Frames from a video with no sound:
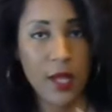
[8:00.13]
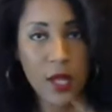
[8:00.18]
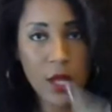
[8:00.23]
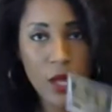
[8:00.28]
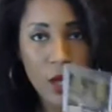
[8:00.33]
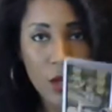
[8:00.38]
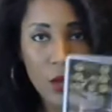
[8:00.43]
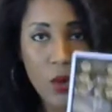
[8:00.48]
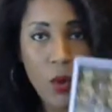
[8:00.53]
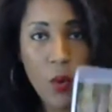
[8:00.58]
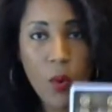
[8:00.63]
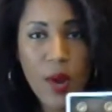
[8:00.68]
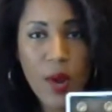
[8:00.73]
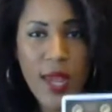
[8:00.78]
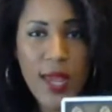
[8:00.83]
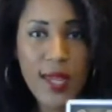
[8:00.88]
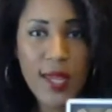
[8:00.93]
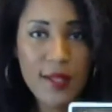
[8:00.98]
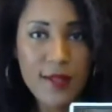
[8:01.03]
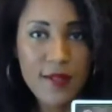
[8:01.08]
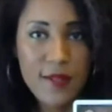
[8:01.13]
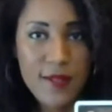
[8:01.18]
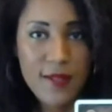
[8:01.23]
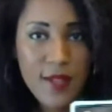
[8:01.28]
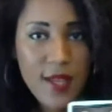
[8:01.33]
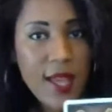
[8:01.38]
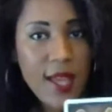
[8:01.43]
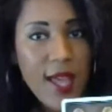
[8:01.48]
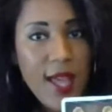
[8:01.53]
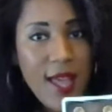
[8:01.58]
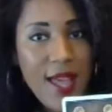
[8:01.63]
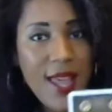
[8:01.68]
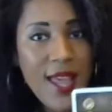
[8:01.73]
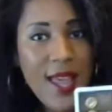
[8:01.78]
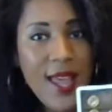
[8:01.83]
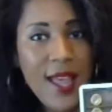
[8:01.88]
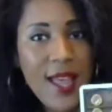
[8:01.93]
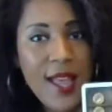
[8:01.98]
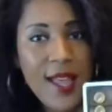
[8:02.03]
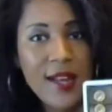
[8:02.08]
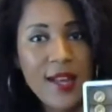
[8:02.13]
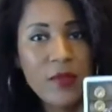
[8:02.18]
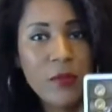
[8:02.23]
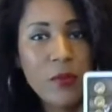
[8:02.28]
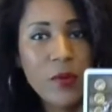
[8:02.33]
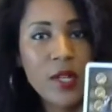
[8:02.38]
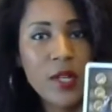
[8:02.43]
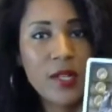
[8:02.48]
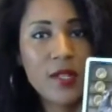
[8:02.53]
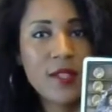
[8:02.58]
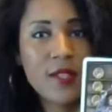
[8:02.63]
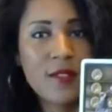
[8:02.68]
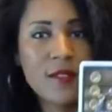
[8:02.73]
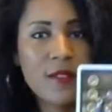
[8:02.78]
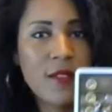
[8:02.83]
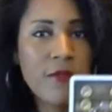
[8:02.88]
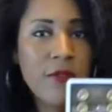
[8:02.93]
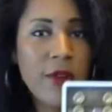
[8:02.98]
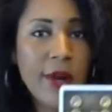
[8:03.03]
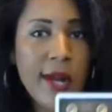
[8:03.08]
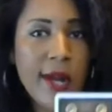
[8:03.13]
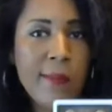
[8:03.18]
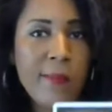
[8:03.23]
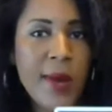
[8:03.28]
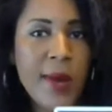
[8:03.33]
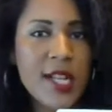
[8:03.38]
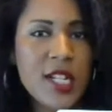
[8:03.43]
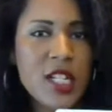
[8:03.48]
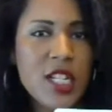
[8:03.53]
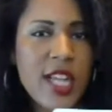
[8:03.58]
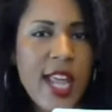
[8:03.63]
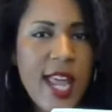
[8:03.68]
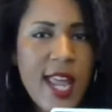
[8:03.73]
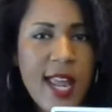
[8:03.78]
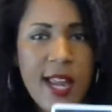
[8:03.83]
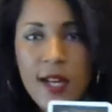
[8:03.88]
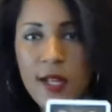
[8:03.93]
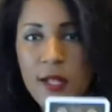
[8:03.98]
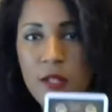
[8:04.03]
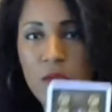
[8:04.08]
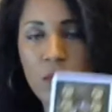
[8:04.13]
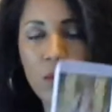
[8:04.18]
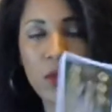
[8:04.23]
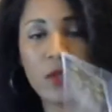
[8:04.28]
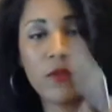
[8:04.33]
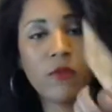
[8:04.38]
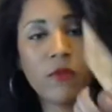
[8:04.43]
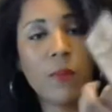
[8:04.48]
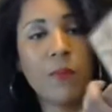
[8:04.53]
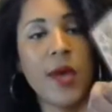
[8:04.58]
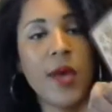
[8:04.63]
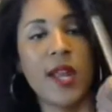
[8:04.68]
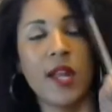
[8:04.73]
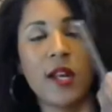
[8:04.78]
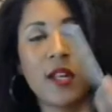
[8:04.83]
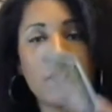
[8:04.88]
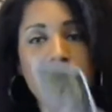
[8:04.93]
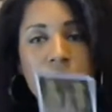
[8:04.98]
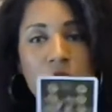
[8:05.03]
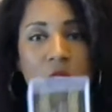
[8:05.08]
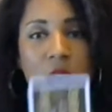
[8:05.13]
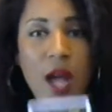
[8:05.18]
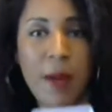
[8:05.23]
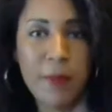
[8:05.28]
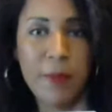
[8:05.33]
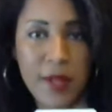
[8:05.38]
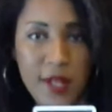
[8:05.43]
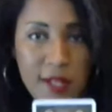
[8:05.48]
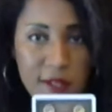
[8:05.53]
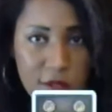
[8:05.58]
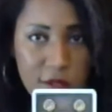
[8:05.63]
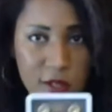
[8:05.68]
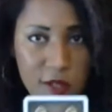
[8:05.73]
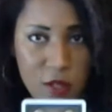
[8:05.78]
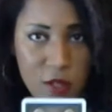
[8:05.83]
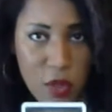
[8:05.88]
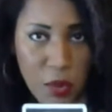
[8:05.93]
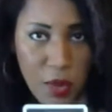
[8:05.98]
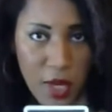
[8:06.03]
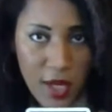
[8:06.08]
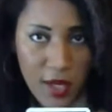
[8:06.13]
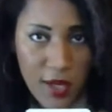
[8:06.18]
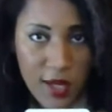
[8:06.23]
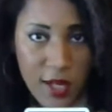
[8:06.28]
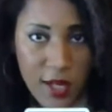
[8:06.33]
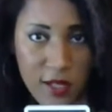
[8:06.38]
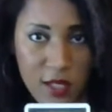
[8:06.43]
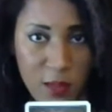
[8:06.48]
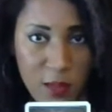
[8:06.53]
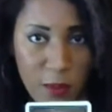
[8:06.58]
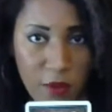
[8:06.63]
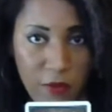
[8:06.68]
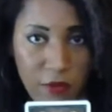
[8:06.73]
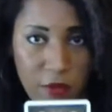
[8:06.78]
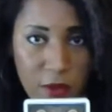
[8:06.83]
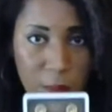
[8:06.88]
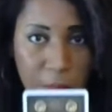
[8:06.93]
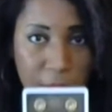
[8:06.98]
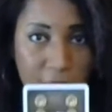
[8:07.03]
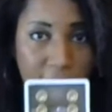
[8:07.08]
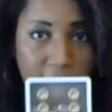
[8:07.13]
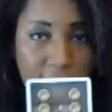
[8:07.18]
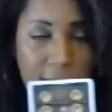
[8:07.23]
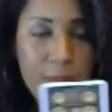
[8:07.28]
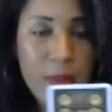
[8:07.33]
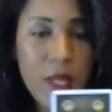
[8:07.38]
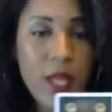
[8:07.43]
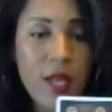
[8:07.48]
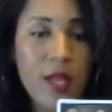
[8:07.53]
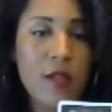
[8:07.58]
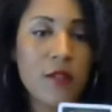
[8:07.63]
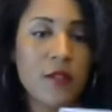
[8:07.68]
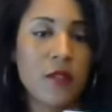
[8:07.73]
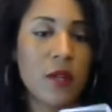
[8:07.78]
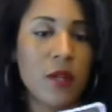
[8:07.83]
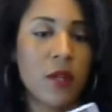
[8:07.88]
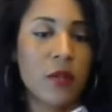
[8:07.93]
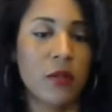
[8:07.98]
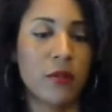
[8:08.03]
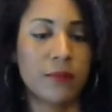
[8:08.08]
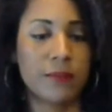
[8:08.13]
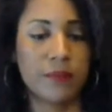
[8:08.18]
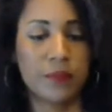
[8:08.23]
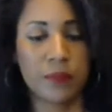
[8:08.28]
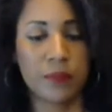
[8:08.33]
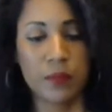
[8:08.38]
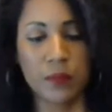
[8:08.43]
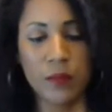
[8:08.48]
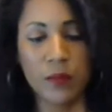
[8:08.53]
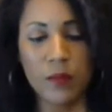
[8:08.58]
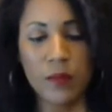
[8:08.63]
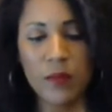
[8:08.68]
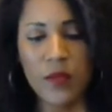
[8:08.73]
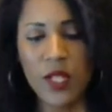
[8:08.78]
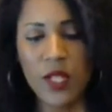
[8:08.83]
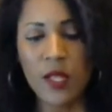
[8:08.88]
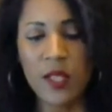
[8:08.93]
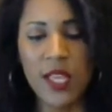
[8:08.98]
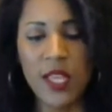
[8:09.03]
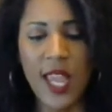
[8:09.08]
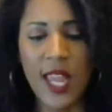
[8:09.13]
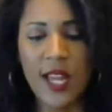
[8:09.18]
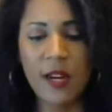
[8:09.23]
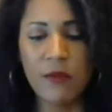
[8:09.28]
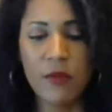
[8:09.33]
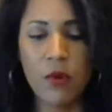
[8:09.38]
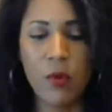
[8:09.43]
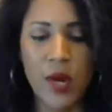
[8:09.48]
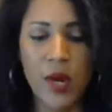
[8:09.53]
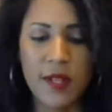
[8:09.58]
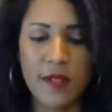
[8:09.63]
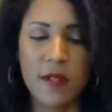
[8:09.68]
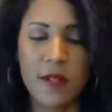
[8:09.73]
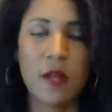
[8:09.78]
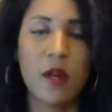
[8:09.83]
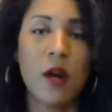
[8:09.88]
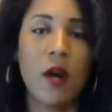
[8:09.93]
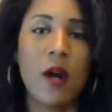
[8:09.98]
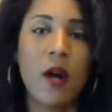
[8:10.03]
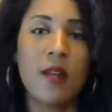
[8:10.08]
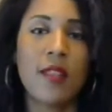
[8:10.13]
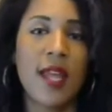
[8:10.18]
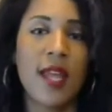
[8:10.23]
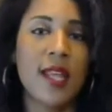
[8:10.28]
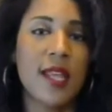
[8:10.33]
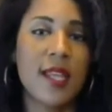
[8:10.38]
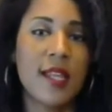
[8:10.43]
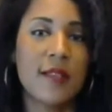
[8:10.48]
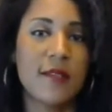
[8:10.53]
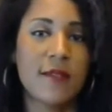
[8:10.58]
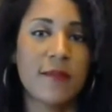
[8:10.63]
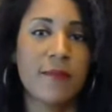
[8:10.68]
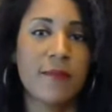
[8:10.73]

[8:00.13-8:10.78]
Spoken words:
coins. And this is a very mundane, sort of repetitive job that he's doing simply for the pay. So the 8 of Coins is a card that is